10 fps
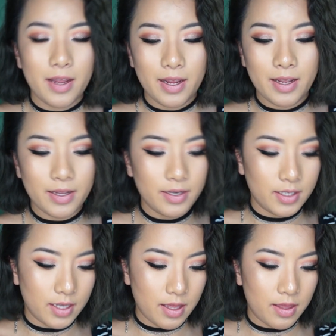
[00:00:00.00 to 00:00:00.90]

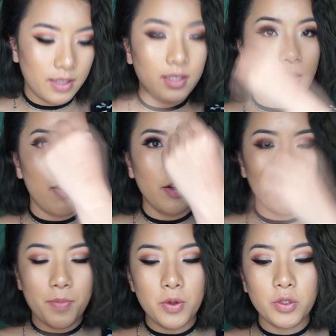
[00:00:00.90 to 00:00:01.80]
And this
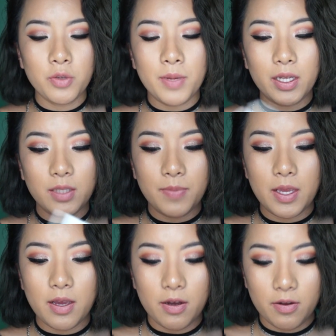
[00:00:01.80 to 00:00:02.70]
color most reminds
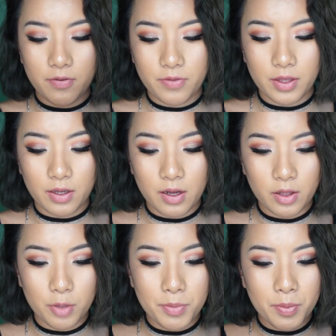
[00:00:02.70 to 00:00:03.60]
me of the
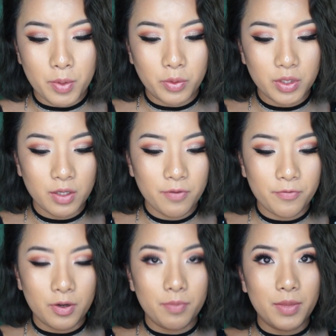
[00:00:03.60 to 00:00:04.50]
color Mimosa
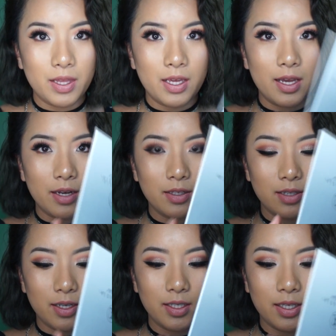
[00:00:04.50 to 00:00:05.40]
from the
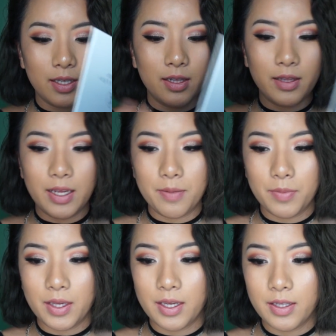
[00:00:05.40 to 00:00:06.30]
Anastasia Gleam
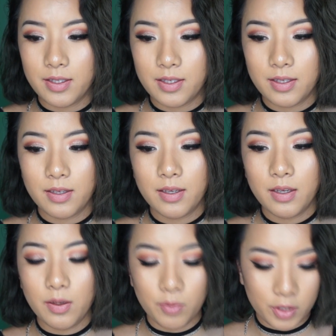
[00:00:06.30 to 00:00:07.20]
Kit,
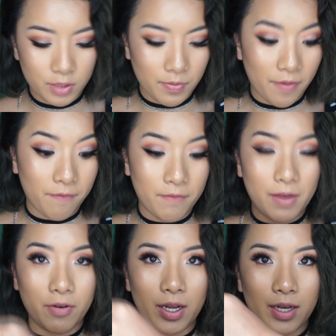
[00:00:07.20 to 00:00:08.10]
which is my
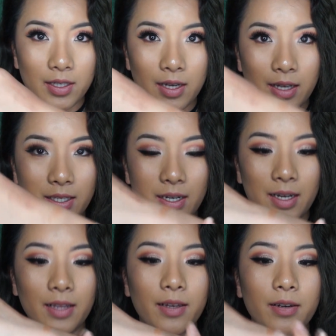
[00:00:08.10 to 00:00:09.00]
favorite Anastasia
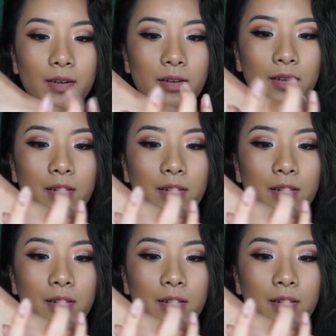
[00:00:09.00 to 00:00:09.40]
highlighter.